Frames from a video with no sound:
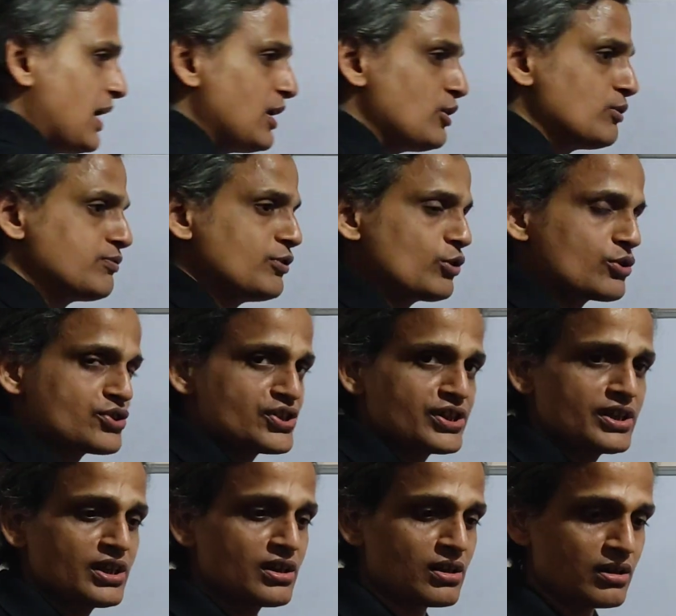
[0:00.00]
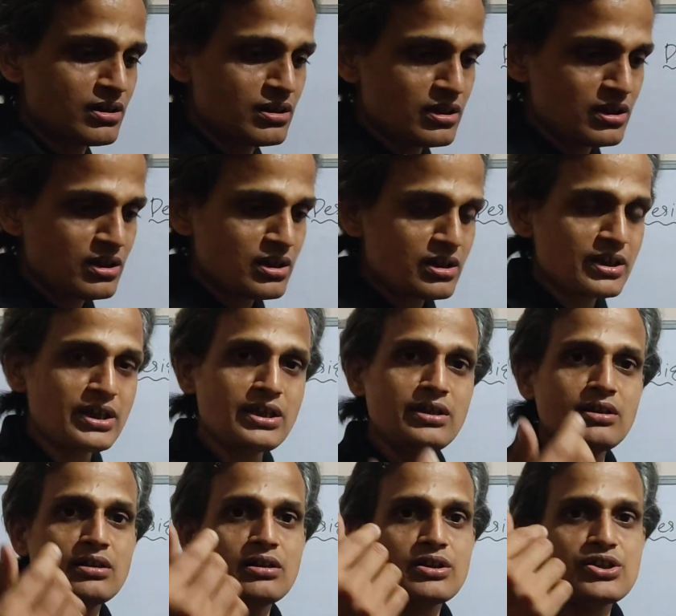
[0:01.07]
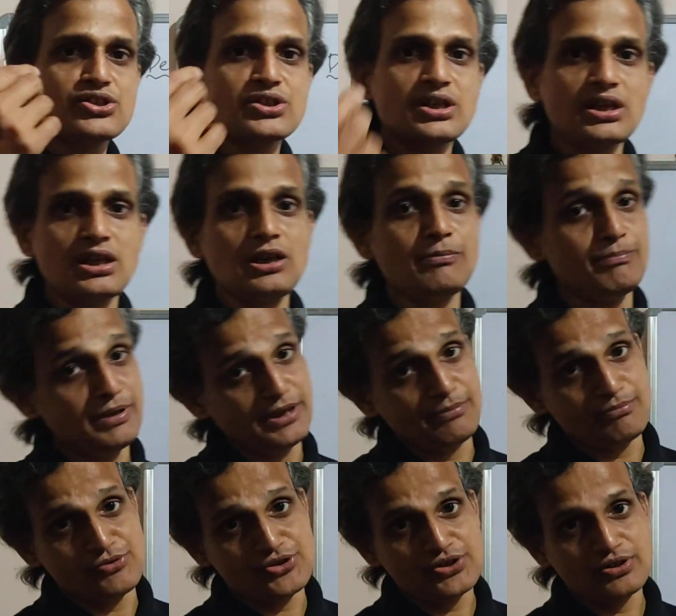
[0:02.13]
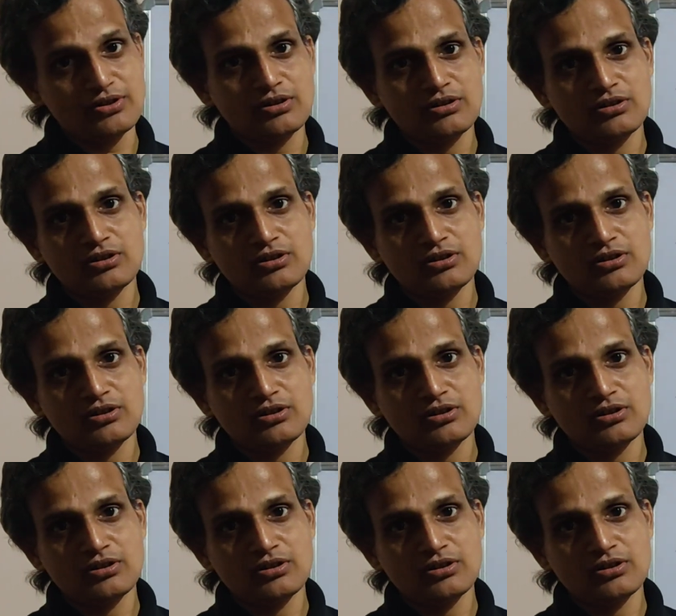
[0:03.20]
value for shear in steel beams?